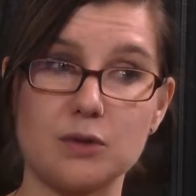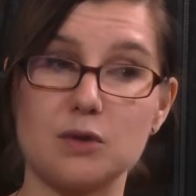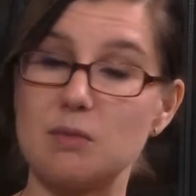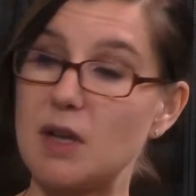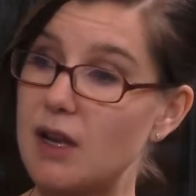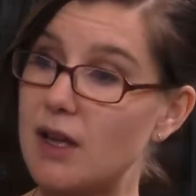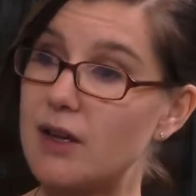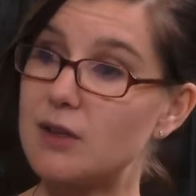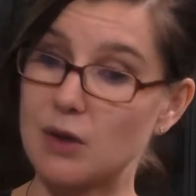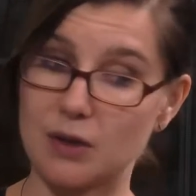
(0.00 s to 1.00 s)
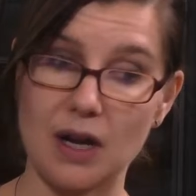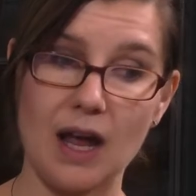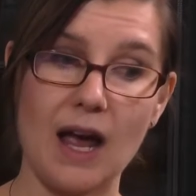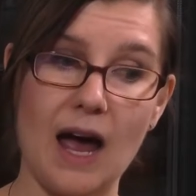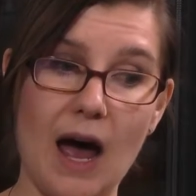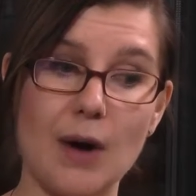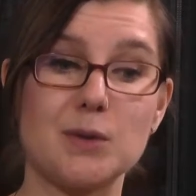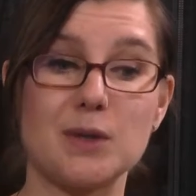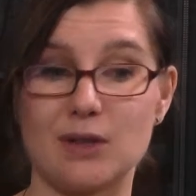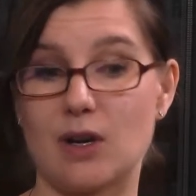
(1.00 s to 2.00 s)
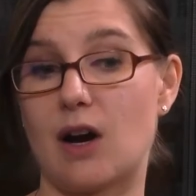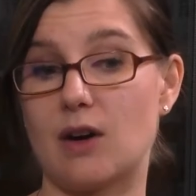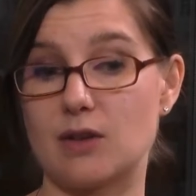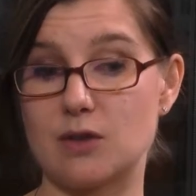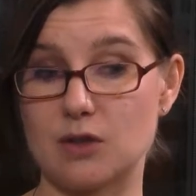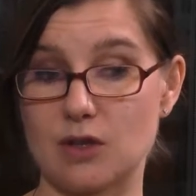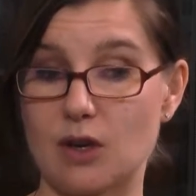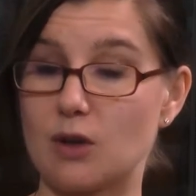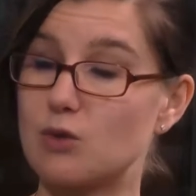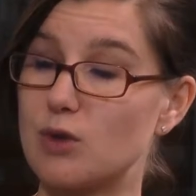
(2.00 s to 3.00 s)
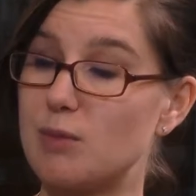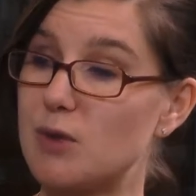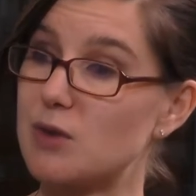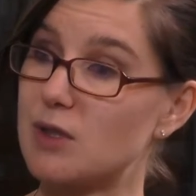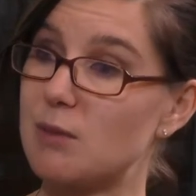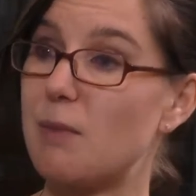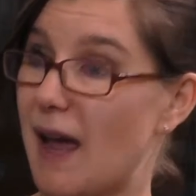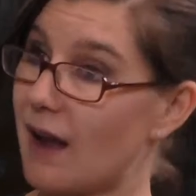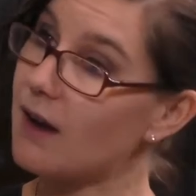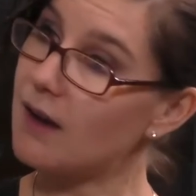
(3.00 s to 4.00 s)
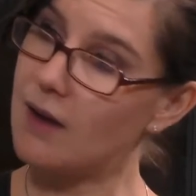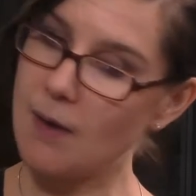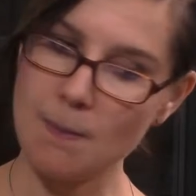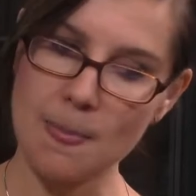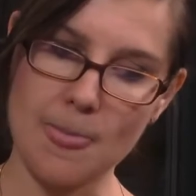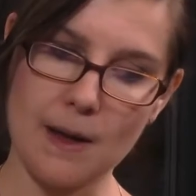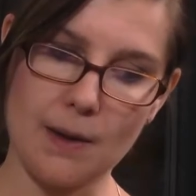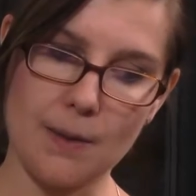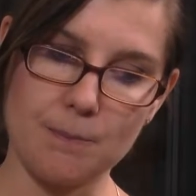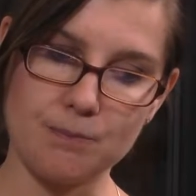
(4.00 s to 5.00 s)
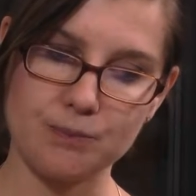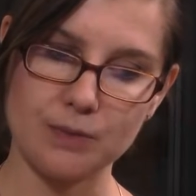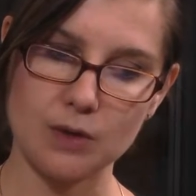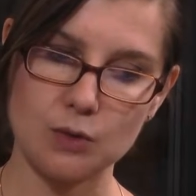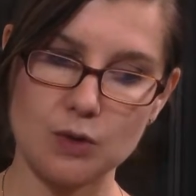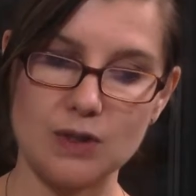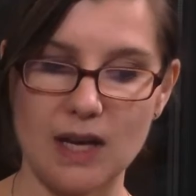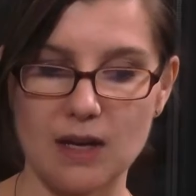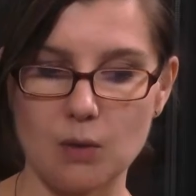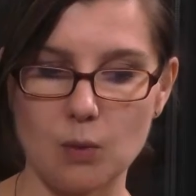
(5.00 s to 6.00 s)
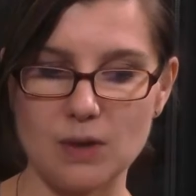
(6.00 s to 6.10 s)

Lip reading: to be learned on how to encourage a contribution back. Today